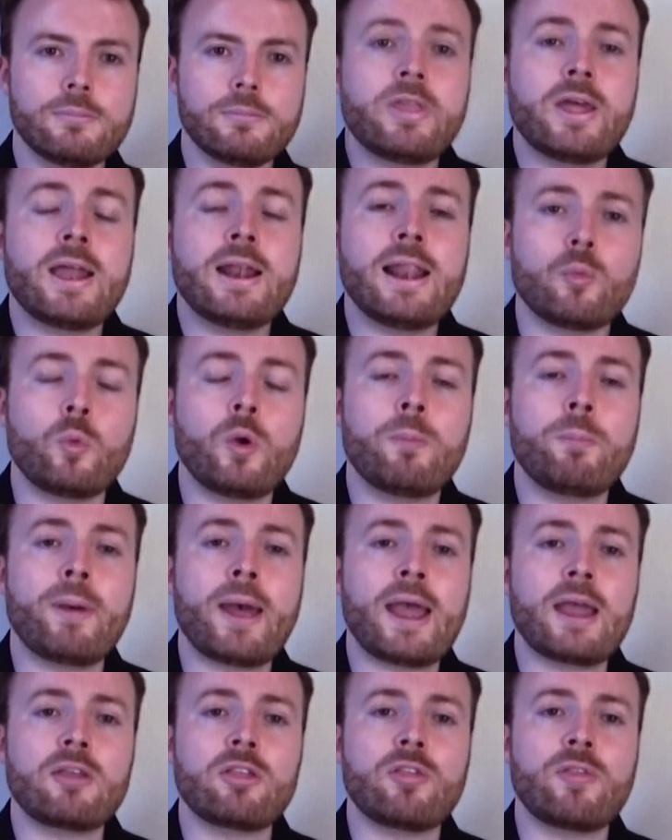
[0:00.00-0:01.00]
Then we're
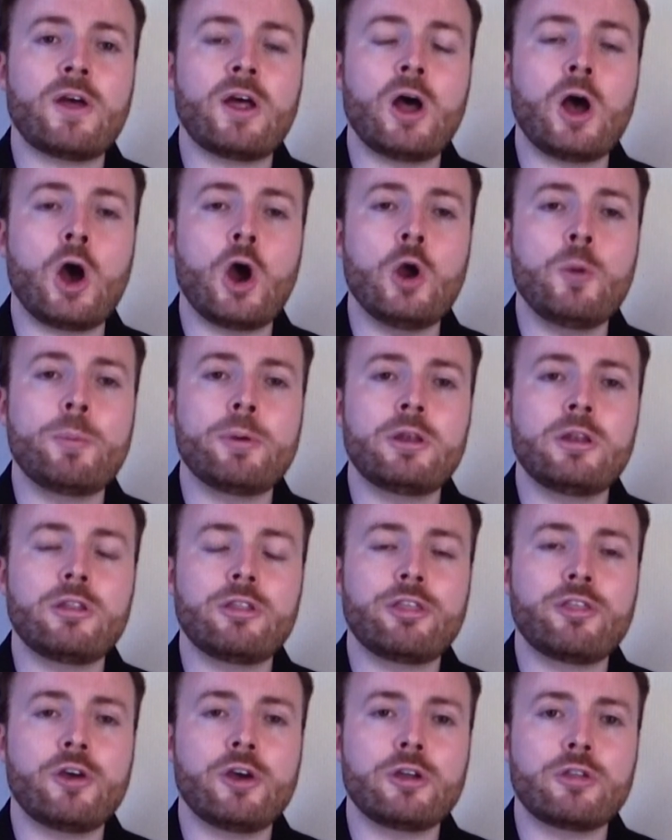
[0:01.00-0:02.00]
back to that open
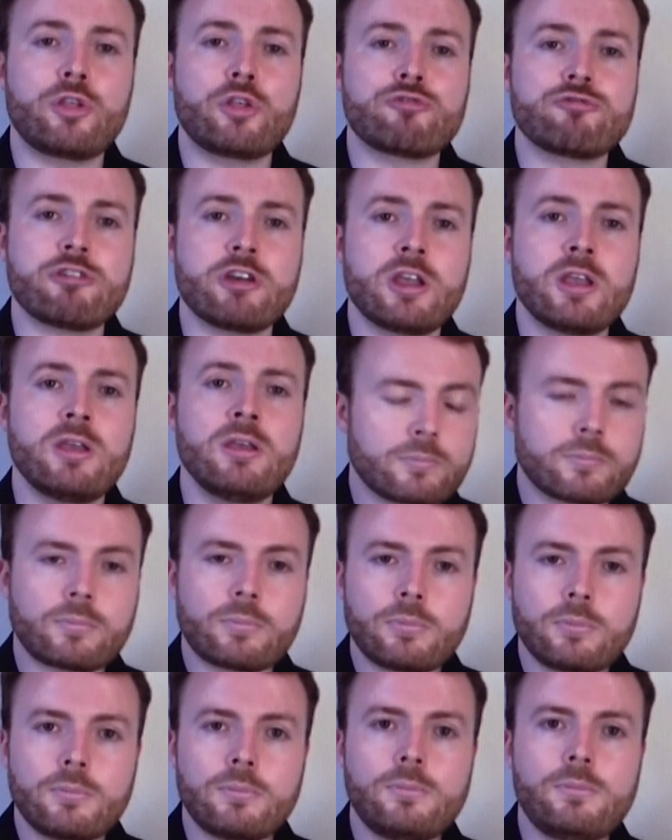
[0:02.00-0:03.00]
3rd string.
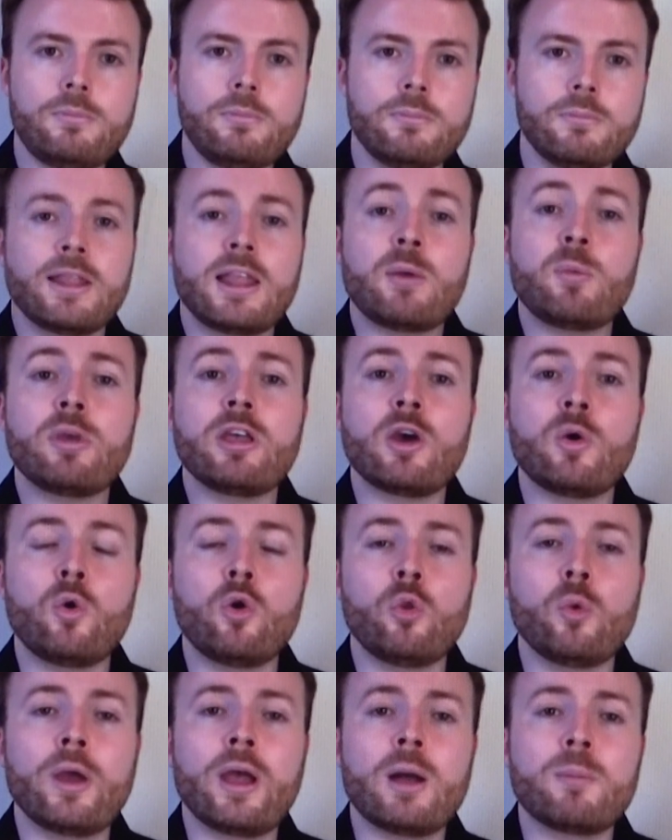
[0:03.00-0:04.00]
Then we go
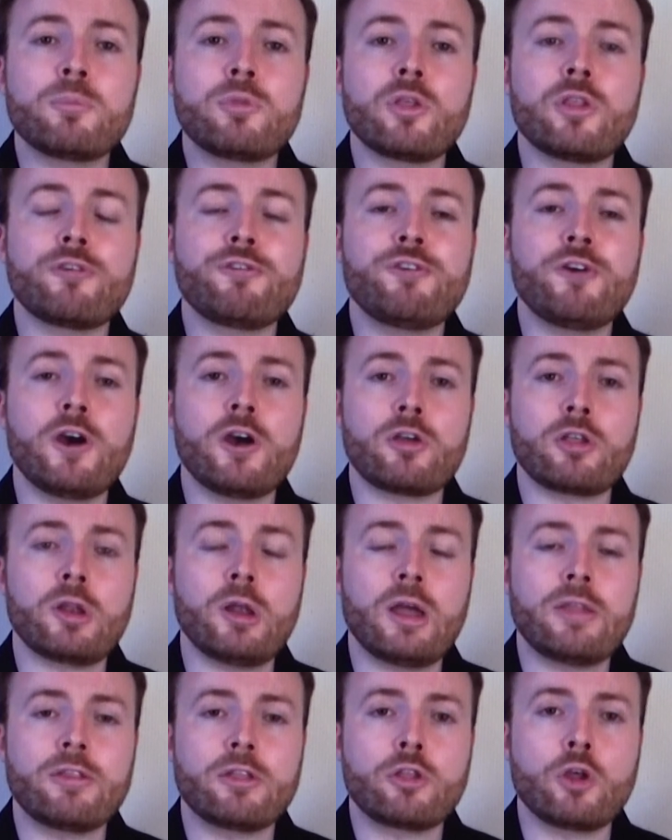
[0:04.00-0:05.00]
all the way up to the 1st
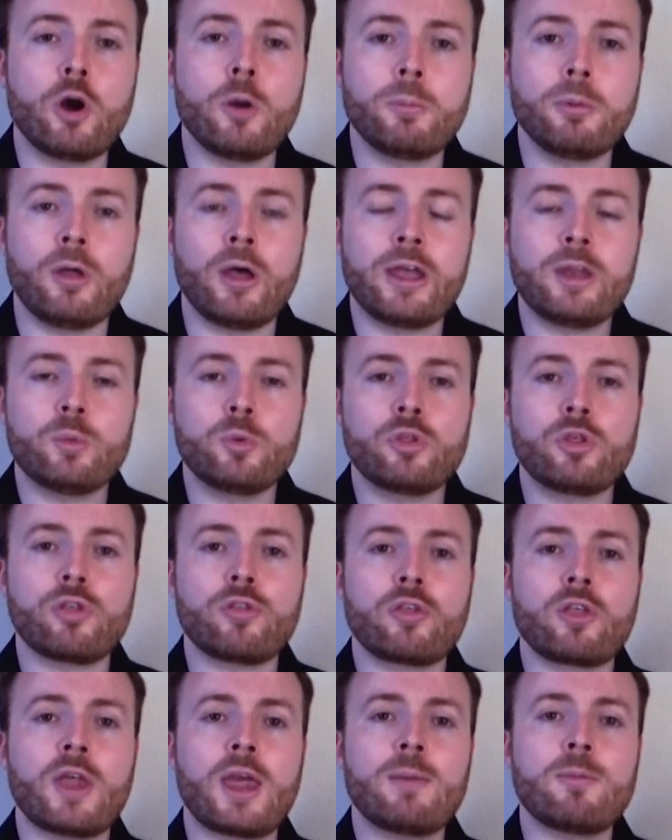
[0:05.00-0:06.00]
line, the top line, which is
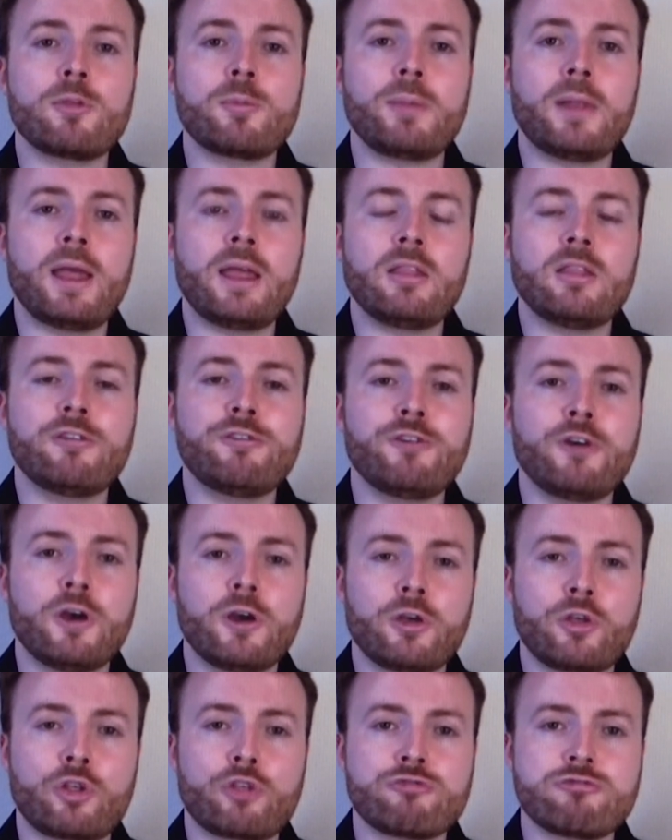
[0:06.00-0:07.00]
the same as playing the
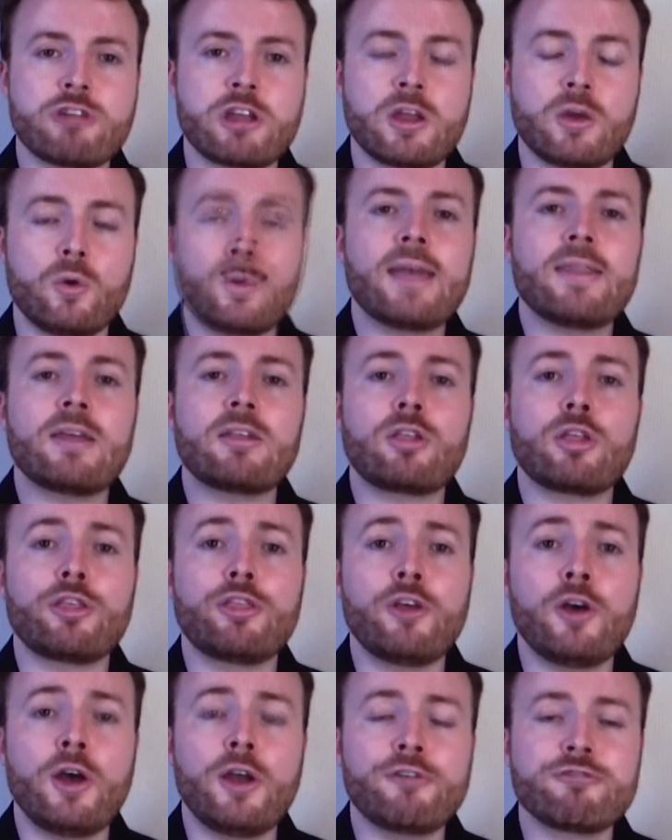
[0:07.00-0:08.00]
1st string. And that's a
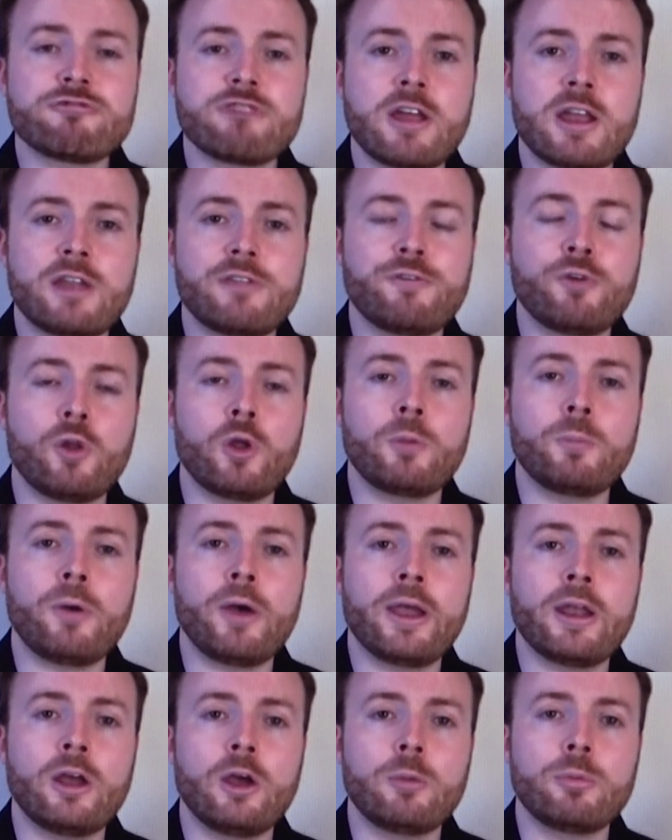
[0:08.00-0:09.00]
3rd fret followed
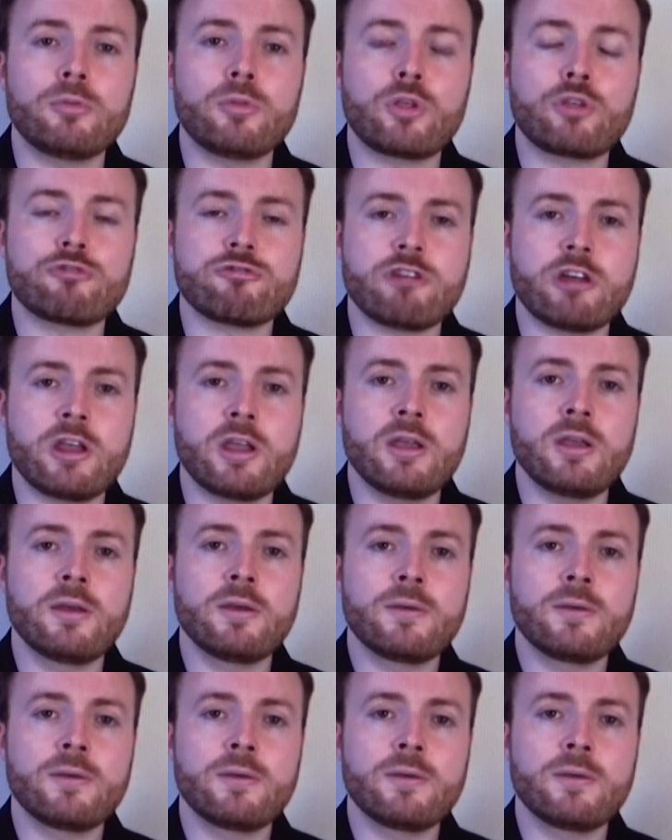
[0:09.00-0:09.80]
by an open string.